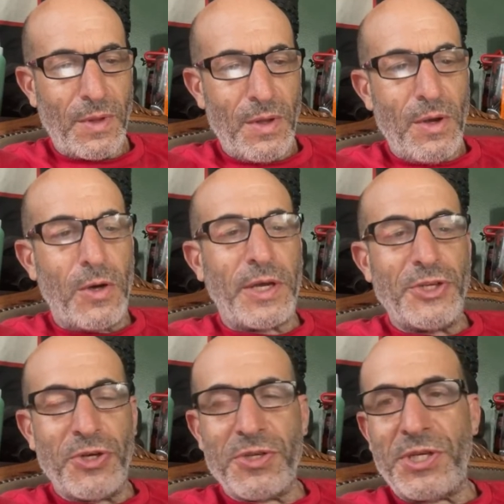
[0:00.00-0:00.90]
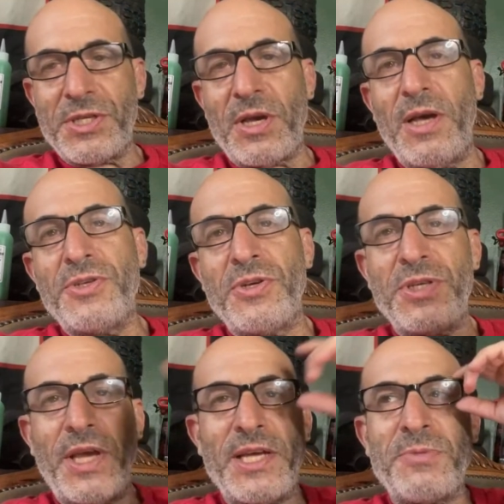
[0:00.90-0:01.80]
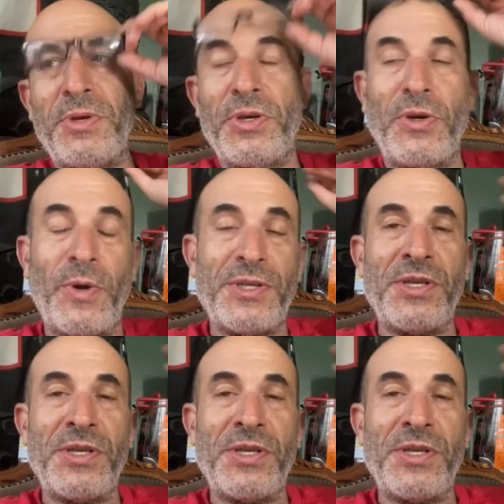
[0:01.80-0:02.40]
Okay, Jersey asked me a good question.